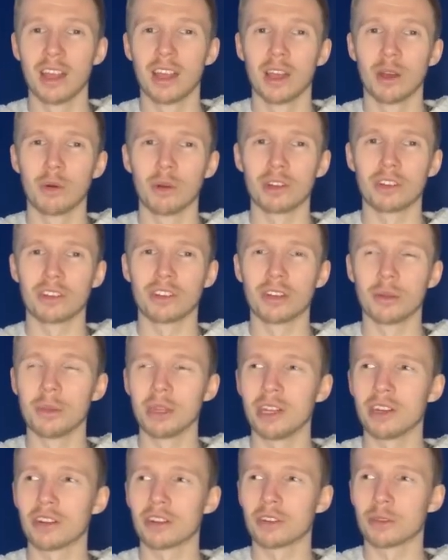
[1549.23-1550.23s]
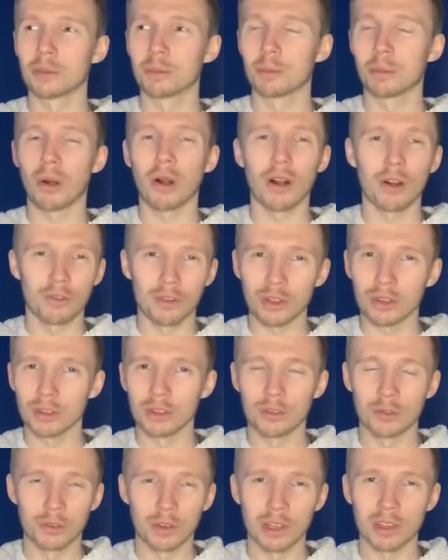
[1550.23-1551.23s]
which to me just perfectly
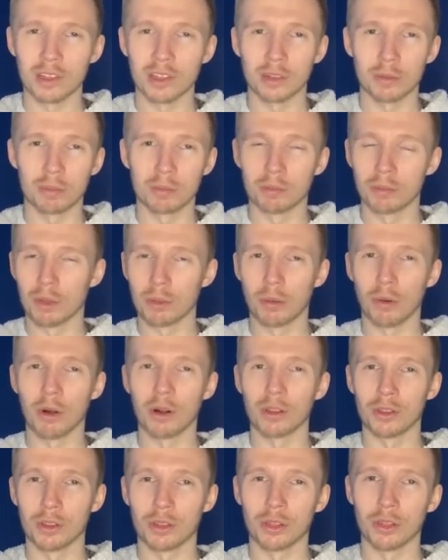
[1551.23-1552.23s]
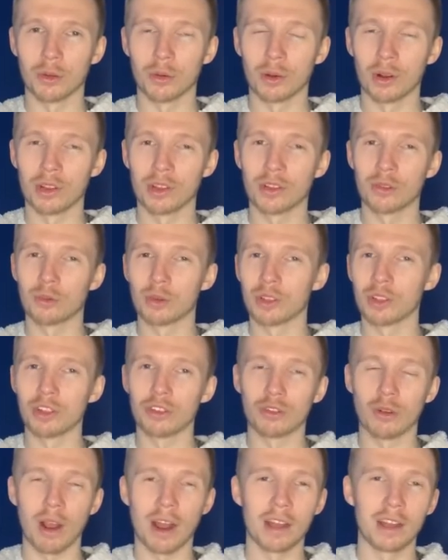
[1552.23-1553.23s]
fits the Portland Thorns. It's really
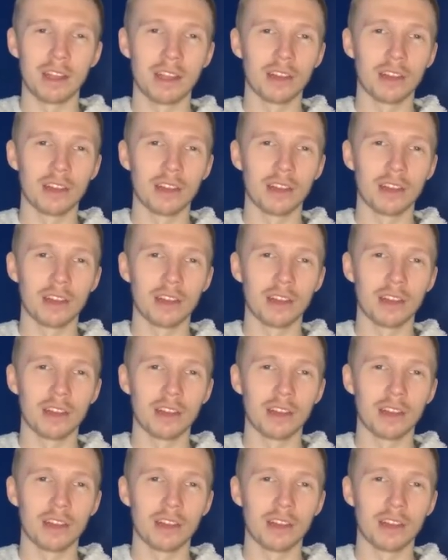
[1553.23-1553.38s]
trendy.